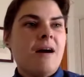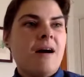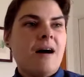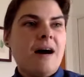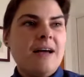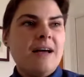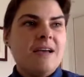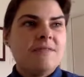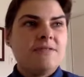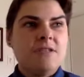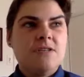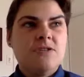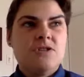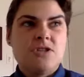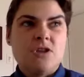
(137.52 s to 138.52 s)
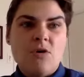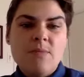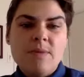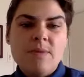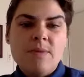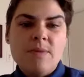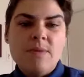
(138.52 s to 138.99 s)
I have seen so
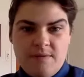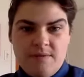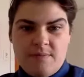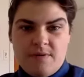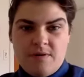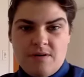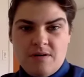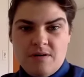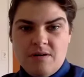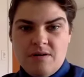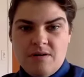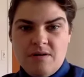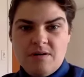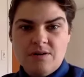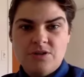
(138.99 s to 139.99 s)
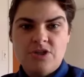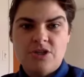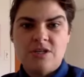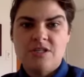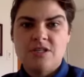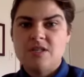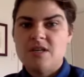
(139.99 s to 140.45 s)
many people
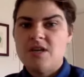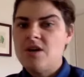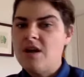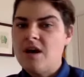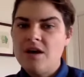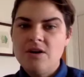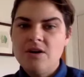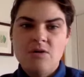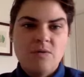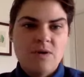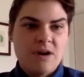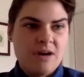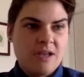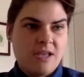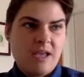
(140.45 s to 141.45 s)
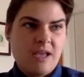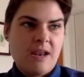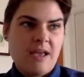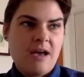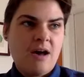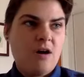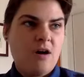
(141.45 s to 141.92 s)
just not know where to get
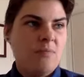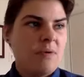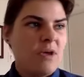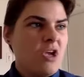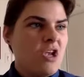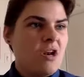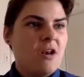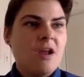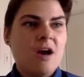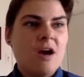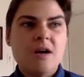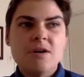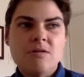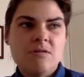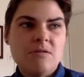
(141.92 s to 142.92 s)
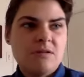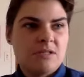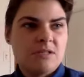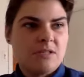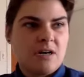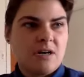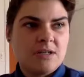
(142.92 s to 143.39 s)
help, not know who to
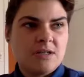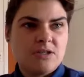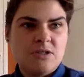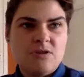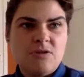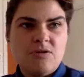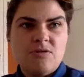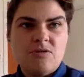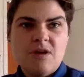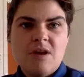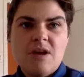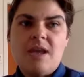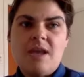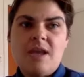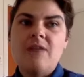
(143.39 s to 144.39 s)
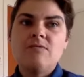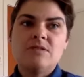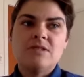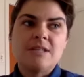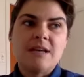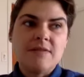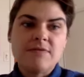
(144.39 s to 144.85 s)
talk to. And I
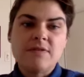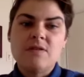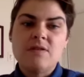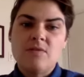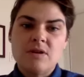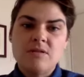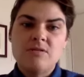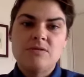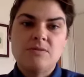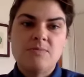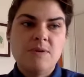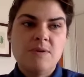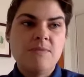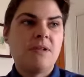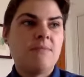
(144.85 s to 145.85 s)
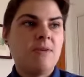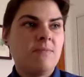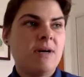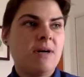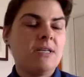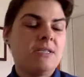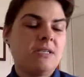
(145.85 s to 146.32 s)
was definitely one of those people. I mean,
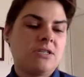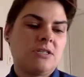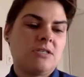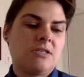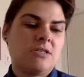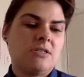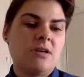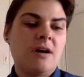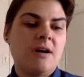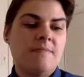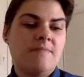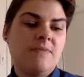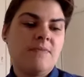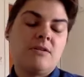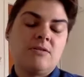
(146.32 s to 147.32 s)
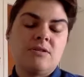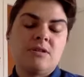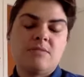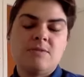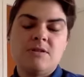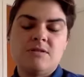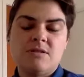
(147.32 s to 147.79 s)
my addiction, took me
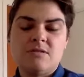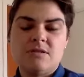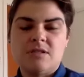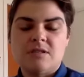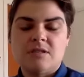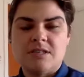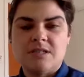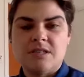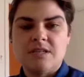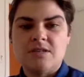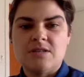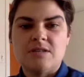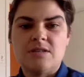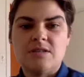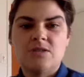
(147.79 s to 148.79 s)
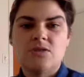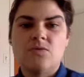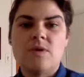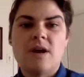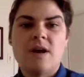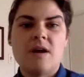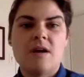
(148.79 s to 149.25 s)
to the streets of Los Angeles,
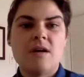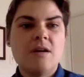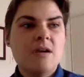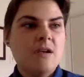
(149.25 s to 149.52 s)
to where,